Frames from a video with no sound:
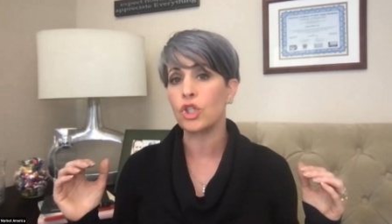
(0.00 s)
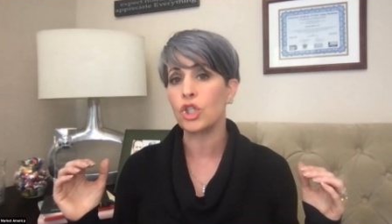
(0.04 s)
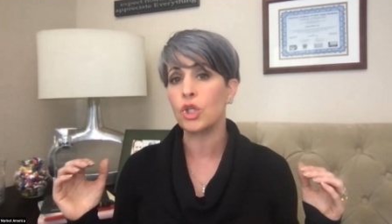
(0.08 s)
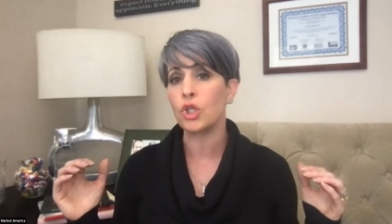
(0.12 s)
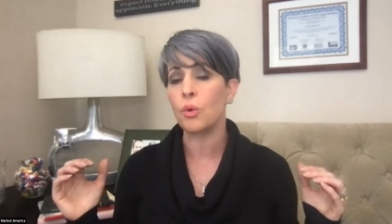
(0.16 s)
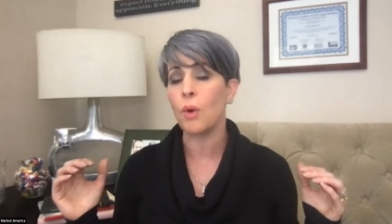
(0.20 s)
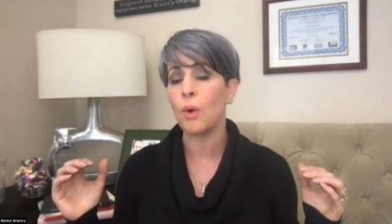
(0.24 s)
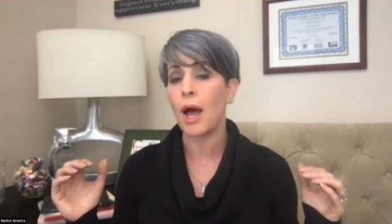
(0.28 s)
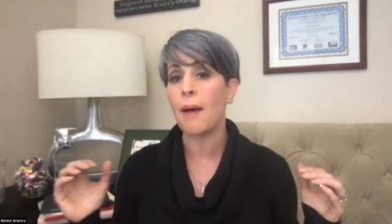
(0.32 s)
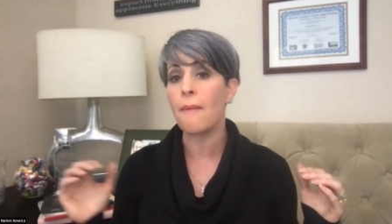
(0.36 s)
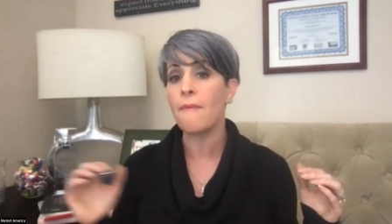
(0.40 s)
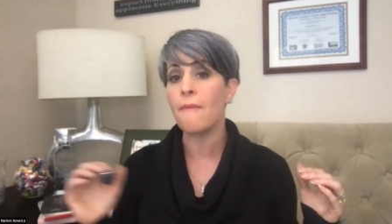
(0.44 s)

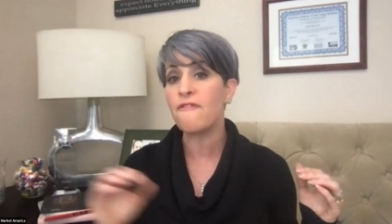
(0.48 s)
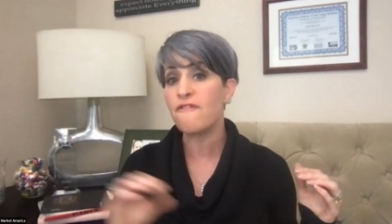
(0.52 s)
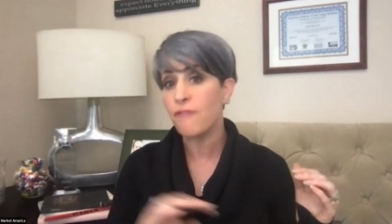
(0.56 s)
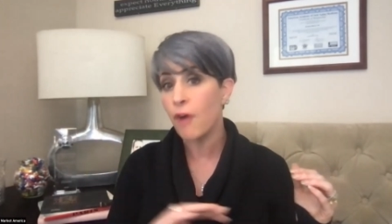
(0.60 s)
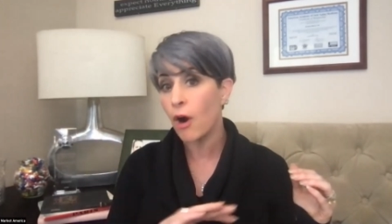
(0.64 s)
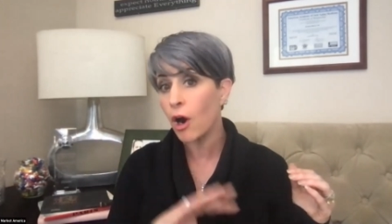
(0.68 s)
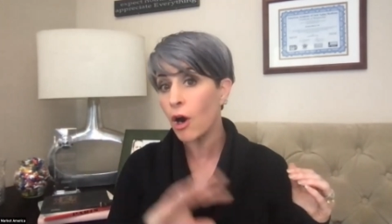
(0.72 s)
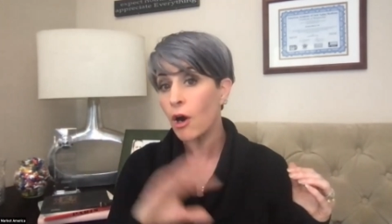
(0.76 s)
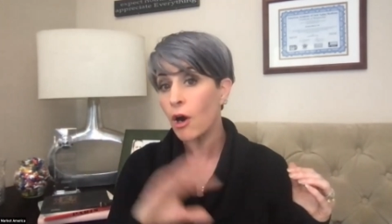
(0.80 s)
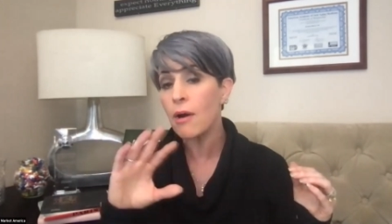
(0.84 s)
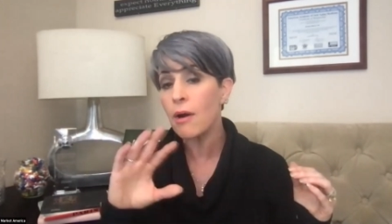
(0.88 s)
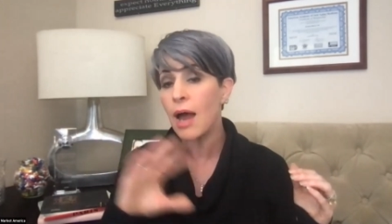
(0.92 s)
to a
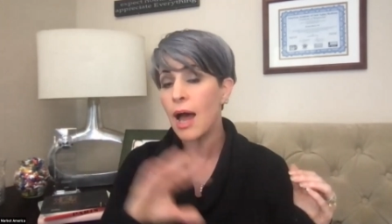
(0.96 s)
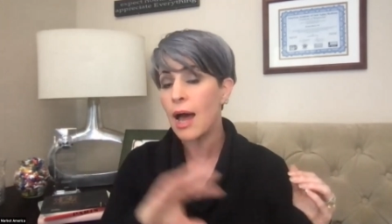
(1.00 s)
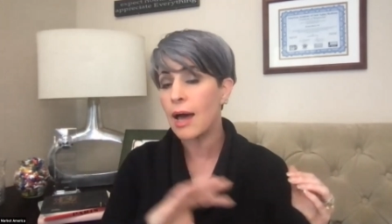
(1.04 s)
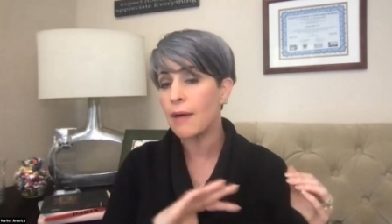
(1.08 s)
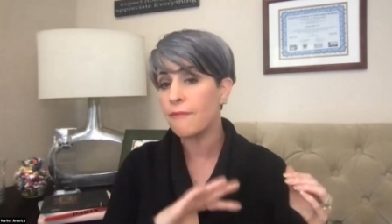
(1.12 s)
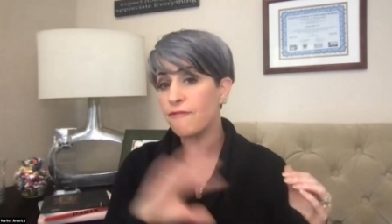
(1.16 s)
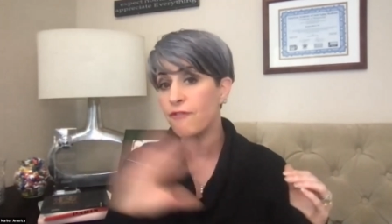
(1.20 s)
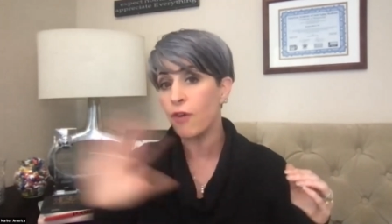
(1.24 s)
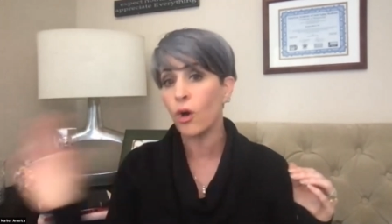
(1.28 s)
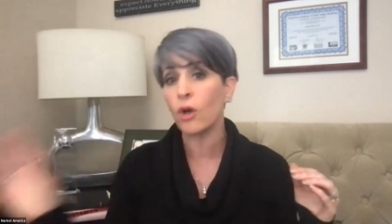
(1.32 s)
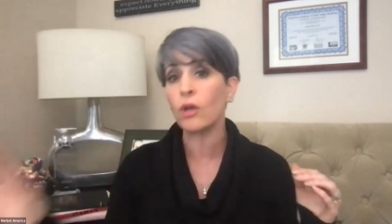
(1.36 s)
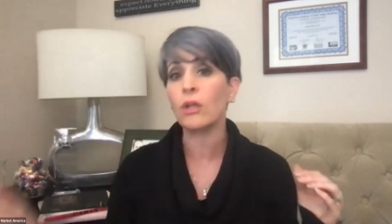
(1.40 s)
far
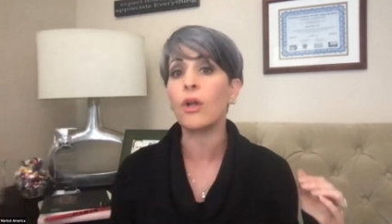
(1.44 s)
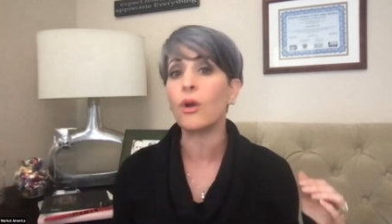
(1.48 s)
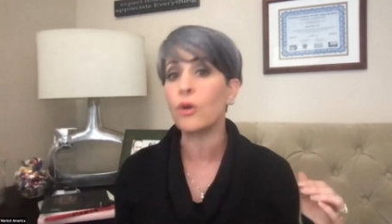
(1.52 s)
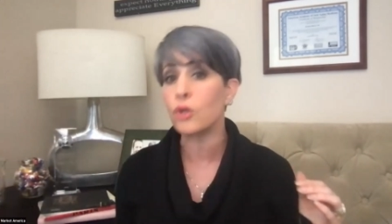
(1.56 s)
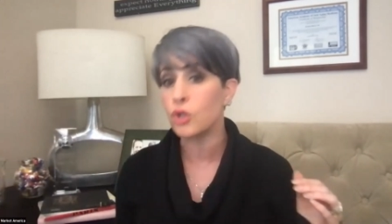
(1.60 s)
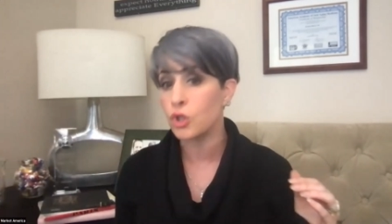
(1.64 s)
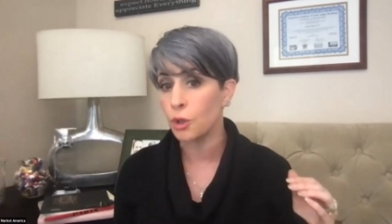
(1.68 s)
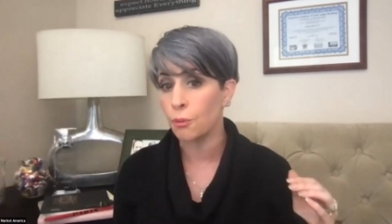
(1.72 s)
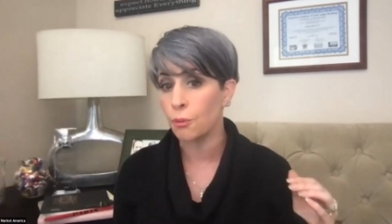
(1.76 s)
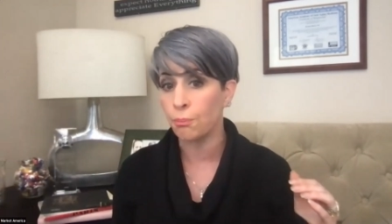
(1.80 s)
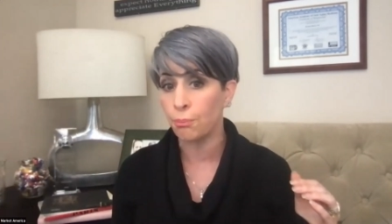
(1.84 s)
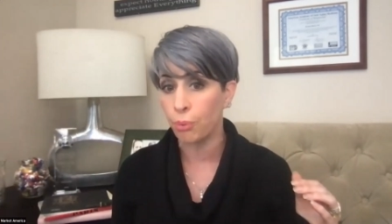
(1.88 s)
a far
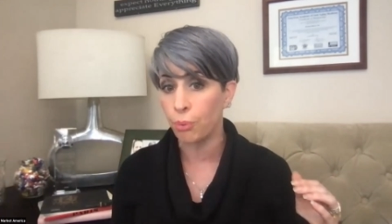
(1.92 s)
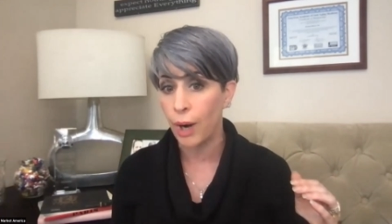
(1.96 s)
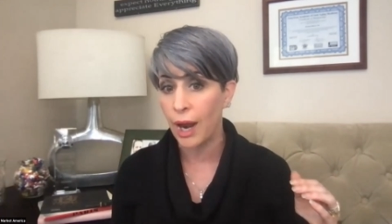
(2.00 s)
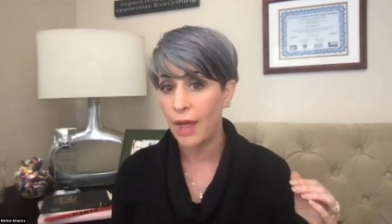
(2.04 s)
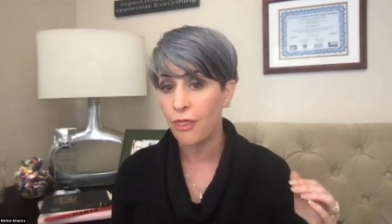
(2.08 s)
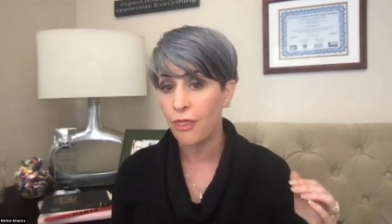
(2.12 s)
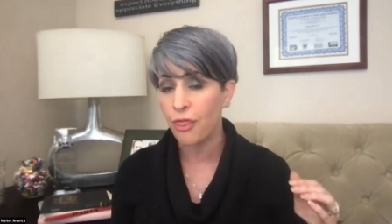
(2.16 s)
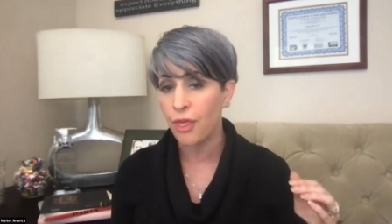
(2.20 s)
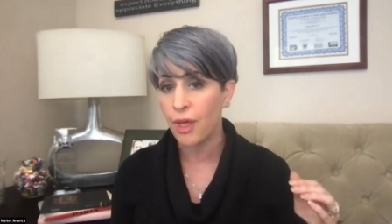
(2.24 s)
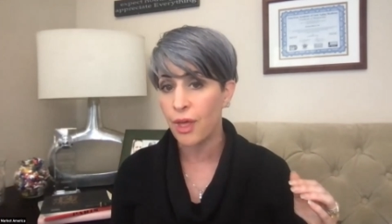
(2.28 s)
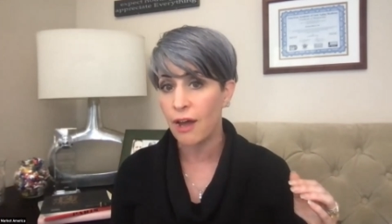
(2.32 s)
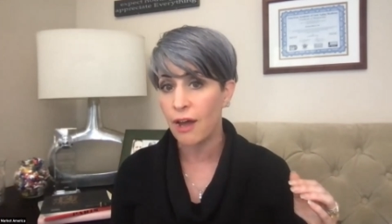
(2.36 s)
larger
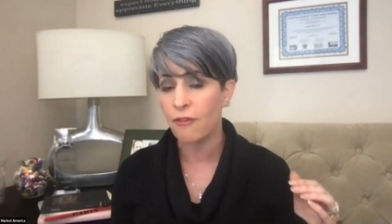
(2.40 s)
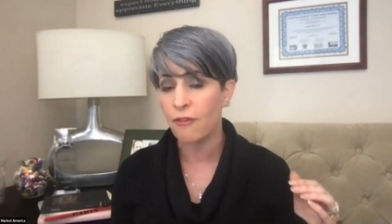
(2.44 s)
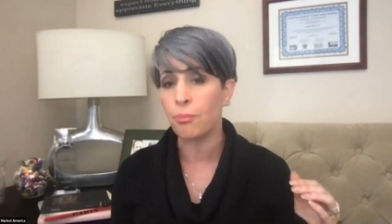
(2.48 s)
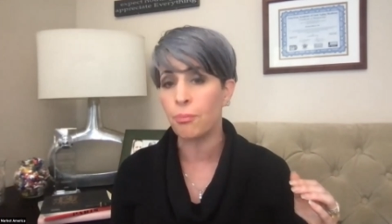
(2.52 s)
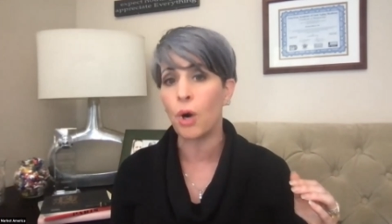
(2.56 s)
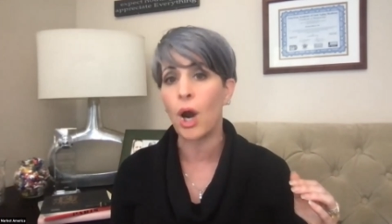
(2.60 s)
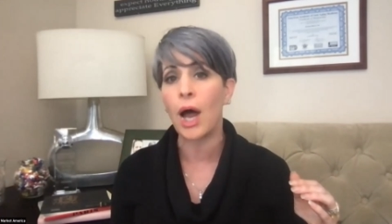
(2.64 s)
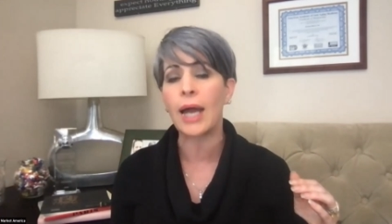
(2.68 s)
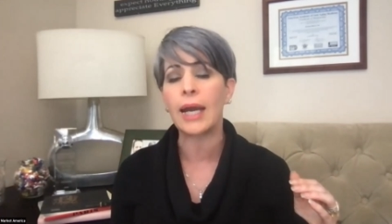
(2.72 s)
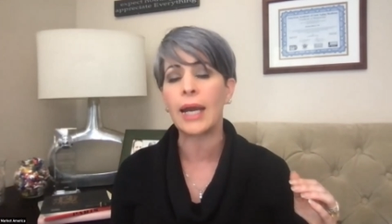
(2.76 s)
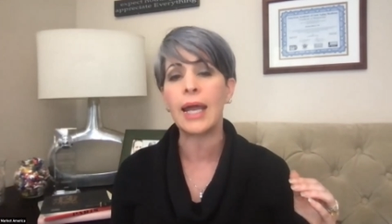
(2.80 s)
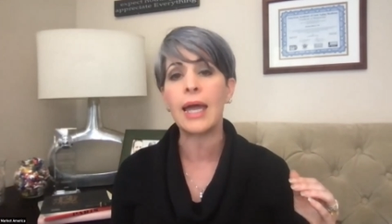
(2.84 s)
breadth of
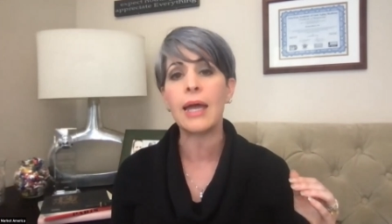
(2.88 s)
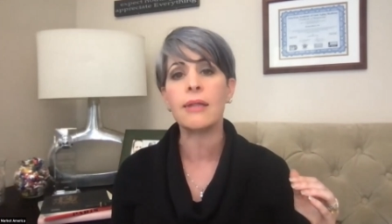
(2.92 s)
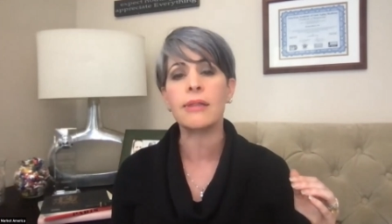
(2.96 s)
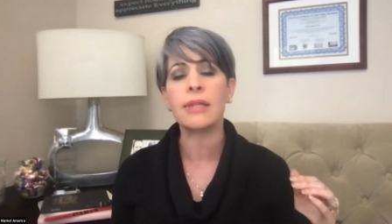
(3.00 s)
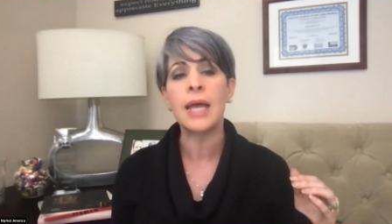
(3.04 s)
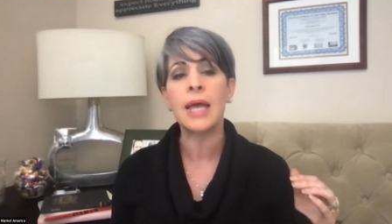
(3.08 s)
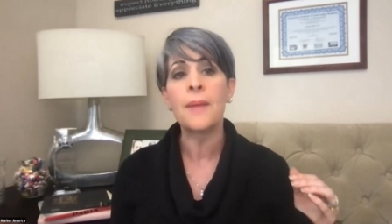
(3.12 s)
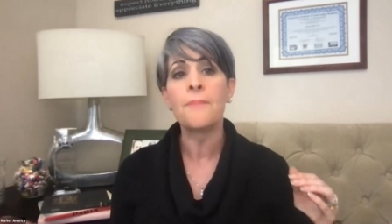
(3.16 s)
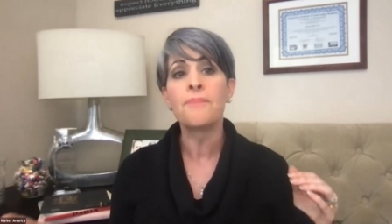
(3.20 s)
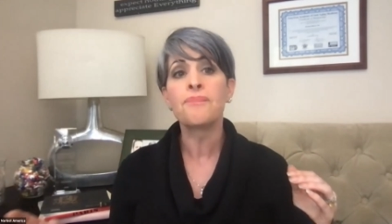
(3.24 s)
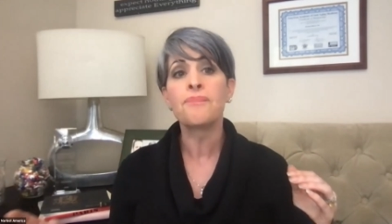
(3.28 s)
products,